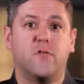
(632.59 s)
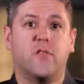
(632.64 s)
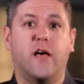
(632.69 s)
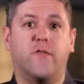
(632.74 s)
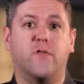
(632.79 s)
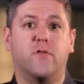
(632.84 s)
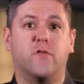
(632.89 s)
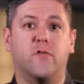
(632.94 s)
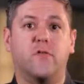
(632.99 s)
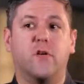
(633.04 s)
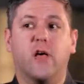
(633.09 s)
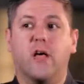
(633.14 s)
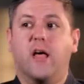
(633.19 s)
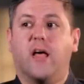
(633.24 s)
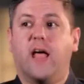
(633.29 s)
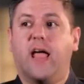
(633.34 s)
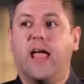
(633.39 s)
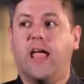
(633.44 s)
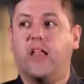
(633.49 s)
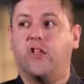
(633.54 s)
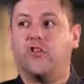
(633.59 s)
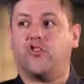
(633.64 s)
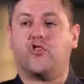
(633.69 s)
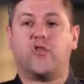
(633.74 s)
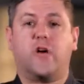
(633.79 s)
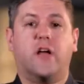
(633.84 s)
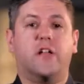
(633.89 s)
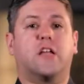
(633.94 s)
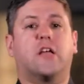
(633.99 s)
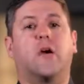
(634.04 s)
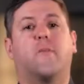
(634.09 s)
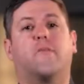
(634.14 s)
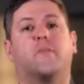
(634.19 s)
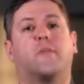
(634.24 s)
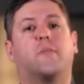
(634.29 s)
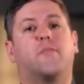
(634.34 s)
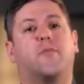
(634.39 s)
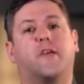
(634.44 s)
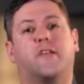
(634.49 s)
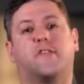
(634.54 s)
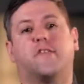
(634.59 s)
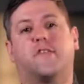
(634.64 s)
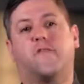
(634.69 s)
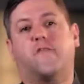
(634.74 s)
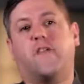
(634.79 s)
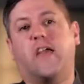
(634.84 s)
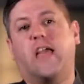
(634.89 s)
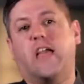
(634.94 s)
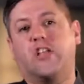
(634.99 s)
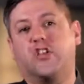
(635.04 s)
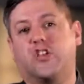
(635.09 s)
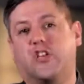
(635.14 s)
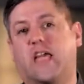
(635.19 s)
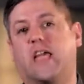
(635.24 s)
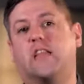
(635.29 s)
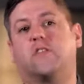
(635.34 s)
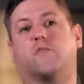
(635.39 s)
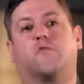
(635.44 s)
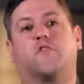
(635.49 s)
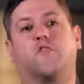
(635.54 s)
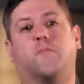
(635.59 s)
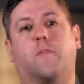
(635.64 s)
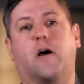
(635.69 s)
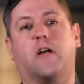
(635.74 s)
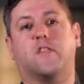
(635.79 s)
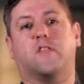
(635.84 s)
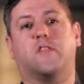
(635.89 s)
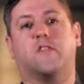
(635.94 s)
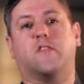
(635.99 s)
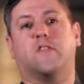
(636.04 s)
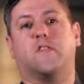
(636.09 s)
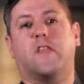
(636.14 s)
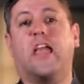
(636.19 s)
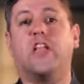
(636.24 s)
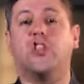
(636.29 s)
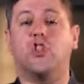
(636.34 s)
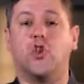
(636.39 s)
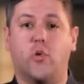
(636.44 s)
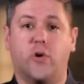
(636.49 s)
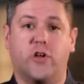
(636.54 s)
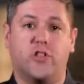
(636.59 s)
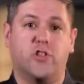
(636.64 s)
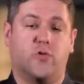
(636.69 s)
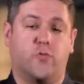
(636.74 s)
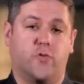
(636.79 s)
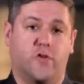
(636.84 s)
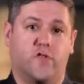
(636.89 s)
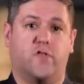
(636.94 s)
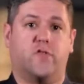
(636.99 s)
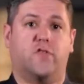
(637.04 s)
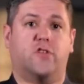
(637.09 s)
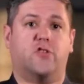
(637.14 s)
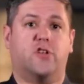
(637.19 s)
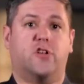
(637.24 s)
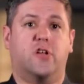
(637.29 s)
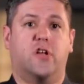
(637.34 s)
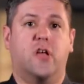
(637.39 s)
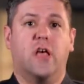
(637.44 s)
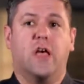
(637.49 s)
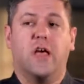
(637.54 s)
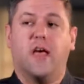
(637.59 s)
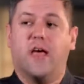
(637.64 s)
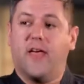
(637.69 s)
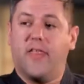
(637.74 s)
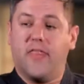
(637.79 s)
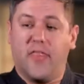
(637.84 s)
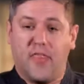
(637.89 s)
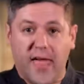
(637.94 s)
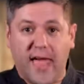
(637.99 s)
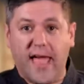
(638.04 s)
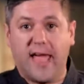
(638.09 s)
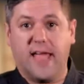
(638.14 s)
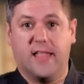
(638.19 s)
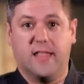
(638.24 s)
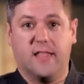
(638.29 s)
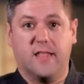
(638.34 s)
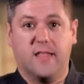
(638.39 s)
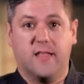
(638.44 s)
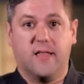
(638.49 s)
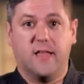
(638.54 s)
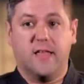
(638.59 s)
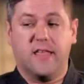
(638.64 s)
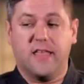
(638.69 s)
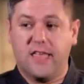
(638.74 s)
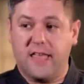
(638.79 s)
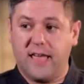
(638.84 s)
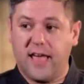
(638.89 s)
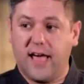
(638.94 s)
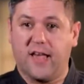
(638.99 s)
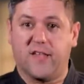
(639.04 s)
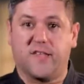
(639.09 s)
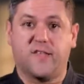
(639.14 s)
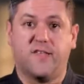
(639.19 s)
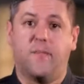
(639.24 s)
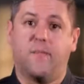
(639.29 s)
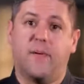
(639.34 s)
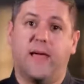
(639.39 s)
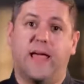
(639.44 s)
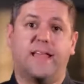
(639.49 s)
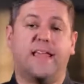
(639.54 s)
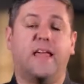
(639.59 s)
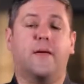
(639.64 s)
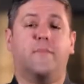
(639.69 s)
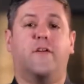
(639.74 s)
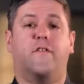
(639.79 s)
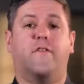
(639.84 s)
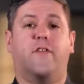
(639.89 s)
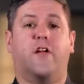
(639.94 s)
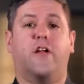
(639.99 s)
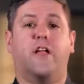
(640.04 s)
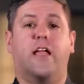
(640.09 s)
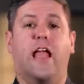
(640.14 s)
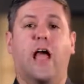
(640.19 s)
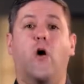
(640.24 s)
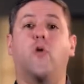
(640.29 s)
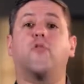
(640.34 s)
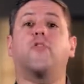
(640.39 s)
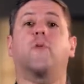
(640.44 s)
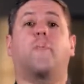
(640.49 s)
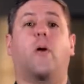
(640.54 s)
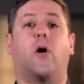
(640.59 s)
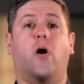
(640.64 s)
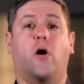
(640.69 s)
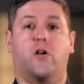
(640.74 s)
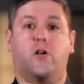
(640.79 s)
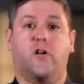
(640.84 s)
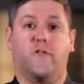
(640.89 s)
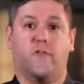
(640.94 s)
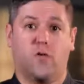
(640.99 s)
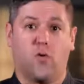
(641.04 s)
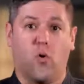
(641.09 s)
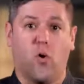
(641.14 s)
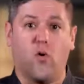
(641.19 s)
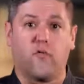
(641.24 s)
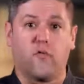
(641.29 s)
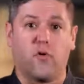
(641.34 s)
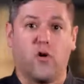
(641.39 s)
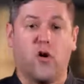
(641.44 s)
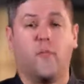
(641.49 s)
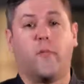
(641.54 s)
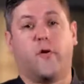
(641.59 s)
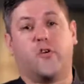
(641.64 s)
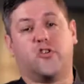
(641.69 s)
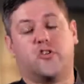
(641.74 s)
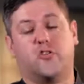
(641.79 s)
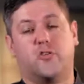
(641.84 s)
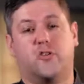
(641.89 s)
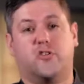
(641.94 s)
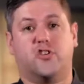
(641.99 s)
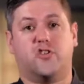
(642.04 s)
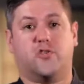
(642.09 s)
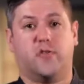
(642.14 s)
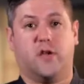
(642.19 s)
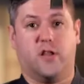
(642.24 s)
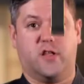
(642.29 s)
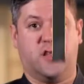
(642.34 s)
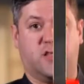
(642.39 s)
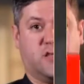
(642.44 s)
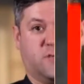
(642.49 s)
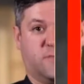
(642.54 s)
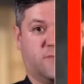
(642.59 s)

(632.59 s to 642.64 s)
level, and you're trying to come from a place of educated responses and knowing your research. Then, yes, debate can be a very healthy part of your overall martial arts training.